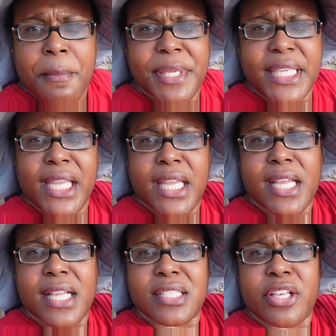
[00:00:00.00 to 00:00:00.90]

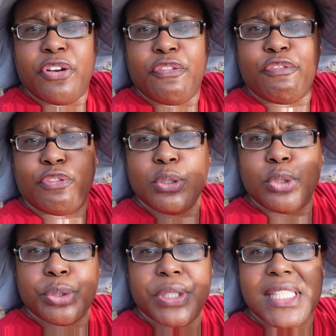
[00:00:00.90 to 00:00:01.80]
because
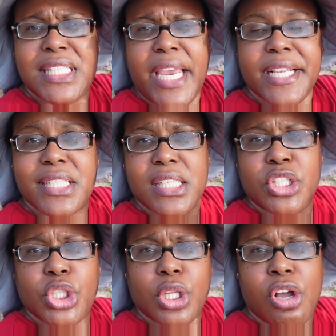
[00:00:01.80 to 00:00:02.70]
fruit trees take
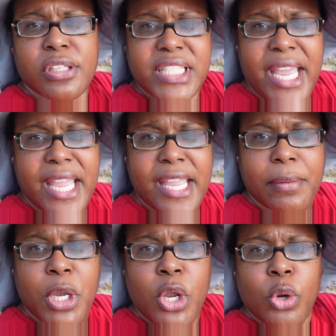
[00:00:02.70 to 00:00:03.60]
such a long time,